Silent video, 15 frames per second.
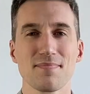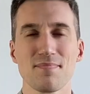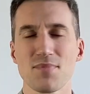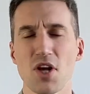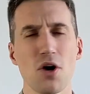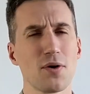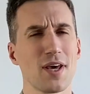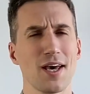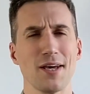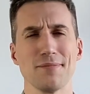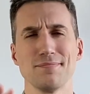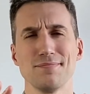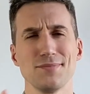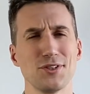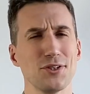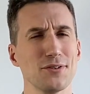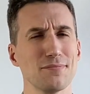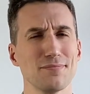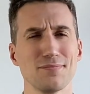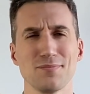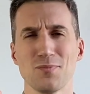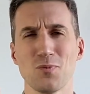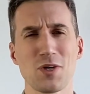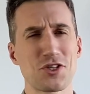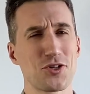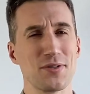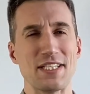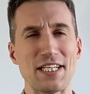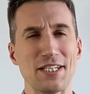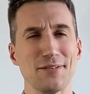Okay, dude, what's your
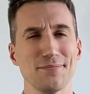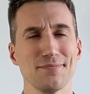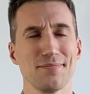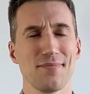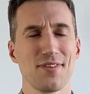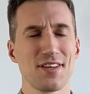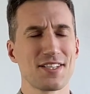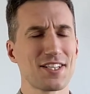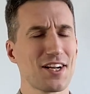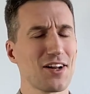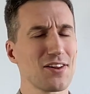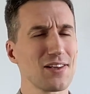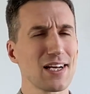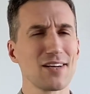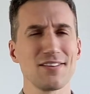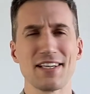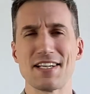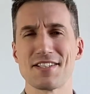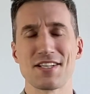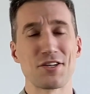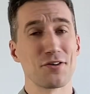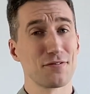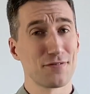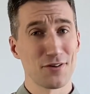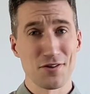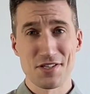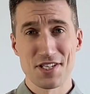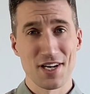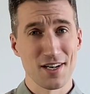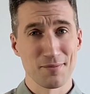deal? This clearly isn't your first
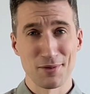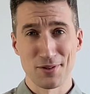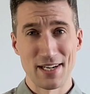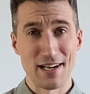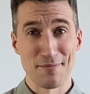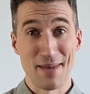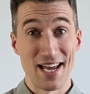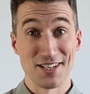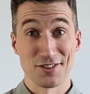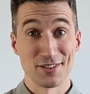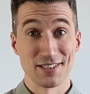time learning Mandarin.